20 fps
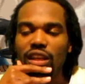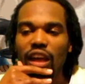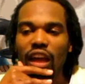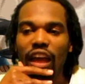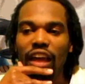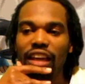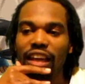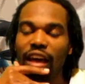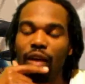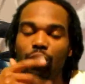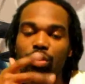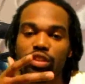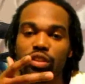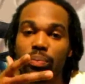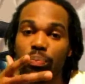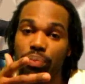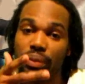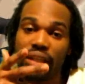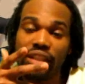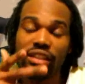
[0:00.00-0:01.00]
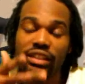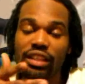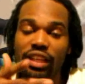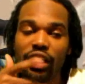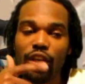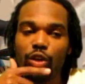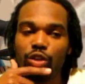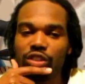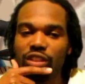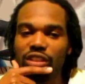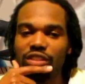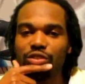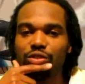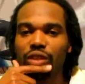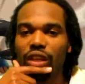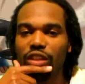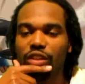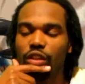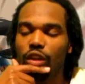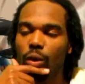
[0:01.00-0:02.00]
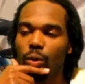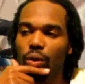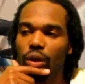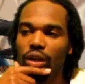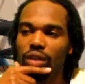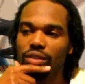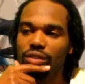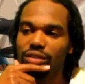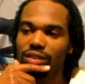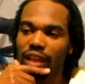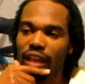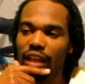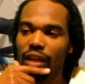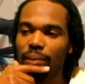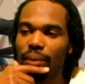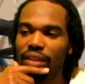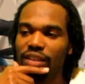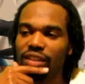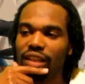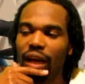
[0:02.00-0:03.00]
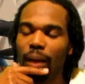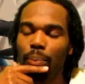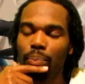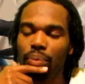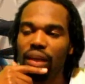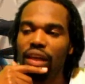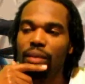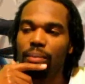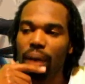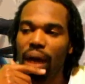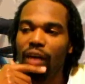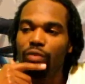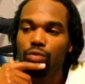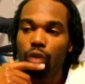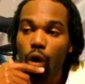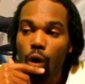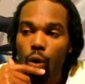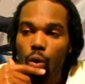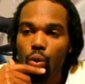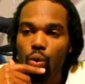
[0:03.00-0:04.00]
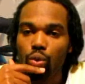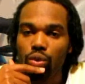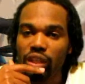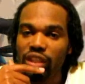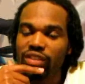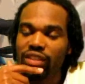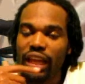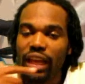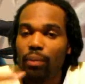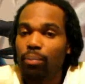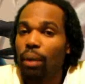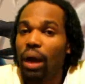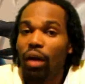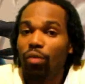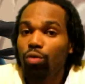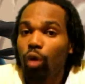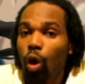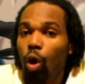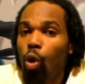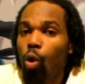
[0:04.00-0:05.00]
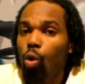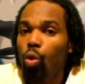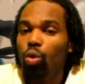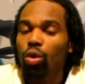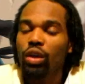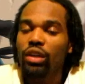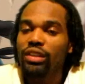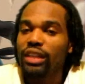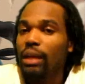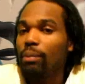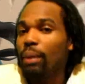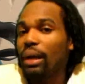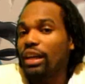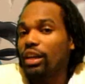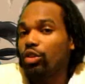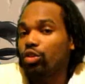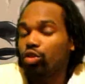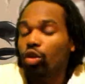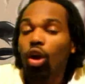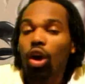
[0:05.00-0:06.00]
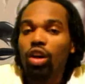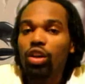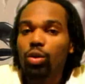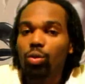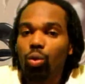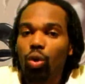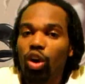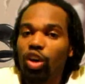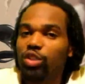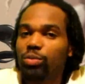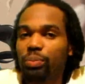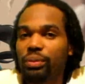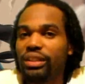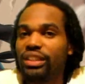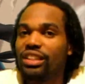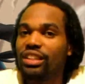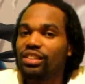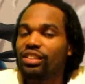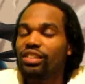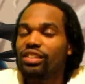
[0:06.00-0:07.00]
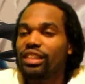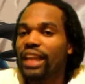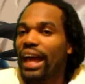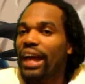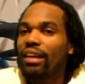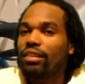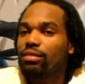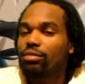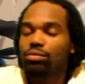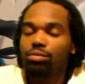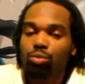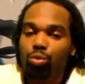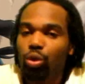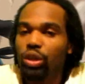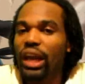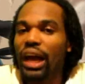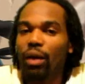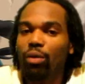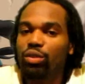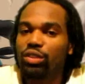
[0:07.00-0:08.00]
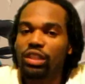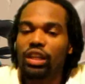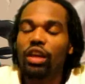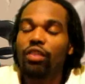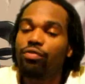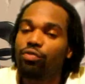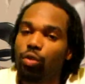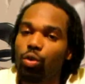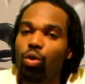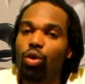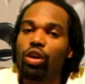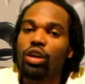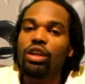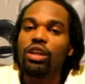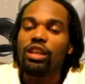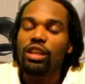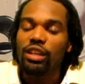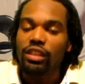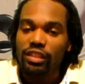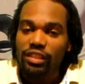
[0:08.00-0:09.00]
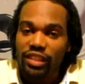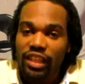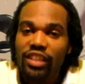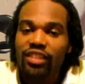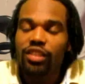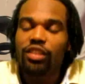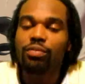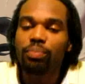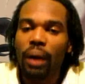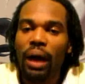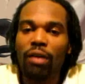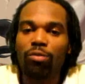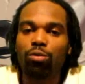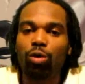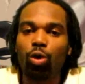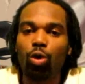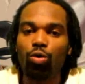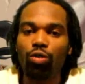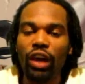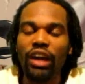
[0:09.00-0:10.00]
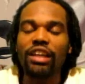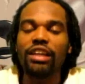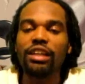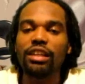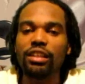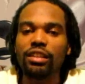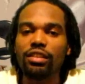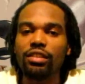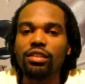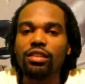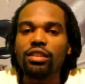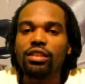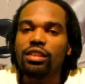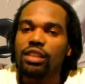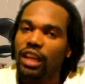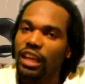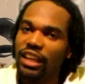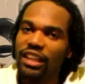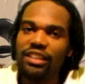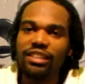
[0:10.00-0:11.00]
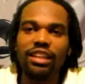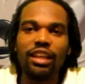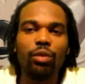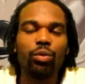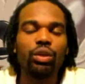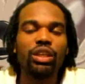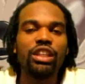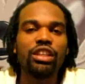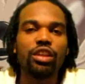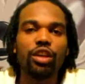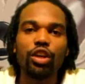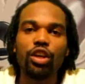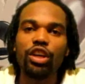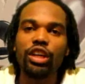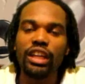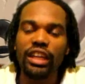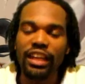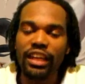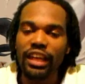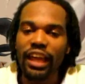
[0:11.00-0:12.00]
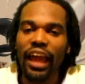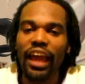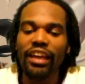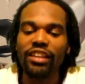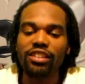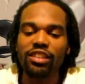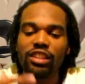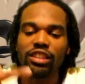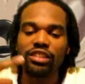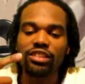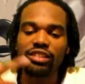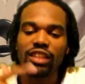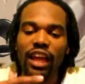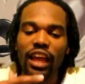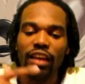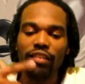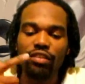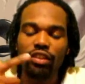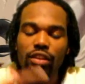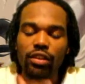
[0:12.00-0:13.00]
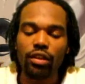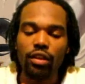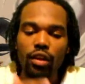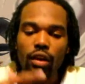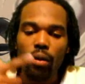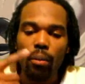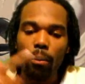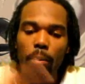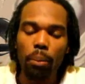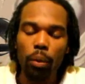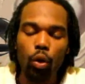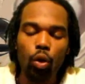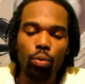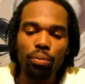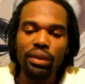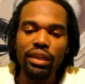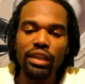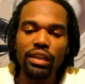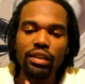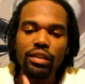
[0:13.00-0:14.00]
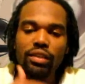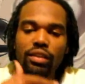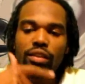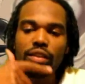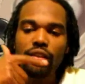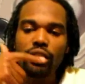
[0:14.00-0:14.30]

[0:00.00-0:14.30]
And that was a big deal. Tenzin was like, you know what? Damn, I just got to play my role. This ain't my role. They might have thought it was, but this is not what I was here for. This is my role right here. And he did what he could, and he actually saved Bumi.